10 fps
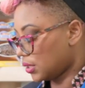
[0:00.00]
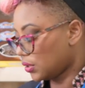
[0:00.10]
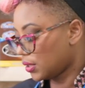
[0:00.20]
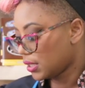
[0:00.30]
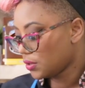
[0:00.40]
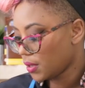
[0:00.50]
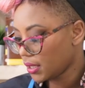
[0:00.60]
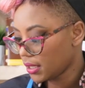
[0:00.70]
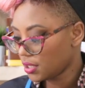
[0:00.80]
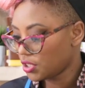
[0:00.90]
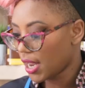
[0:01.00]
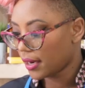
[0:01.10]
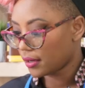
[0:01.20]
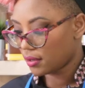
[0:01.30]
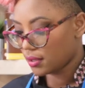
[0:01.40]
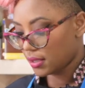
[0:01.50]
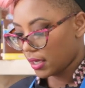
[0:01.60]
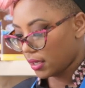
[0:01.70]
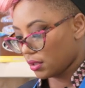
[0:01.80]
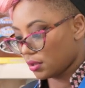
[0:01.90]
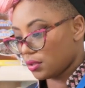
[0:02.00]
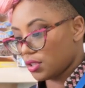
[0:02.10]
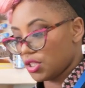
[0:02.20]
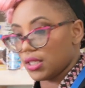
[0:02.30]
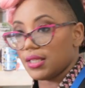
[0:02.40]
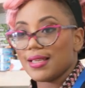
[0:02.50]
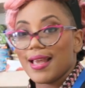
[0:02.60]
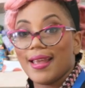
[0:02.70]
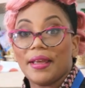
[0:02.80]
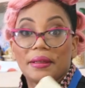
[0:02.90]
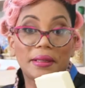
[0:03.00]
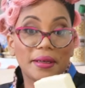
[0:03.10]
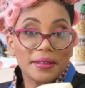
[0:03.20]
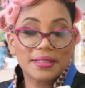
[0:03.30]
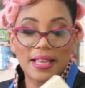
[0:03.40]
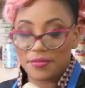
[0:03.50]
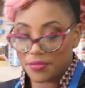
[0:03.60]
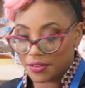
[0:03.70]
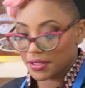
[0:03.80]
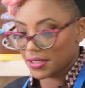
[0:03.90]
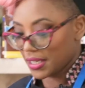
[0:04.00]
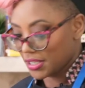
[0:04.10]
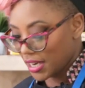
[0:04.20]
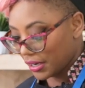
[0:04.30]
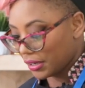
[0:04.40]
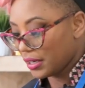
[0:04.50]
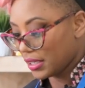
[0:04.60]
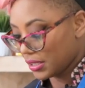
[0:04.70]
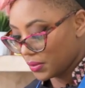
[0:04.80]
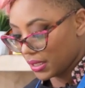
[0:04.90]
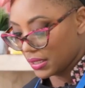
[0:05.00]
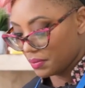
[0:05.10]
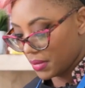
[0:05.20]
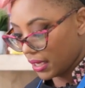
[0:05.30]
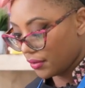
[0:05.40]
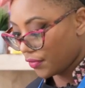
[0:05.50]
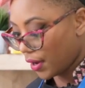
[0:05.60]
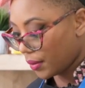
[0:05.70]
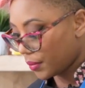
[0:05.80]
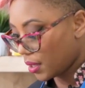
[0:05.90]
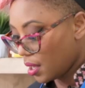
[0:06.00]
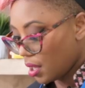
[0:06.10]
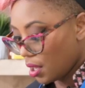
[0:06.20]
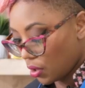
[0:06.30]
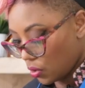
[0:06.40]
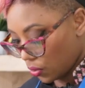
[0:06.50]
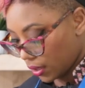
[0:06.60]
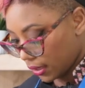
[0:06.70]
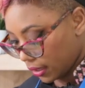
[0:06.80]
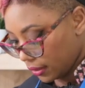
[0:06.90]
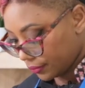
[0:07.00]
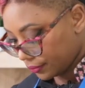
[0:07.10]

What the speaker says: So this one is a cheddar style cheese. It looks and feels like cheddar. This one is made from coconut.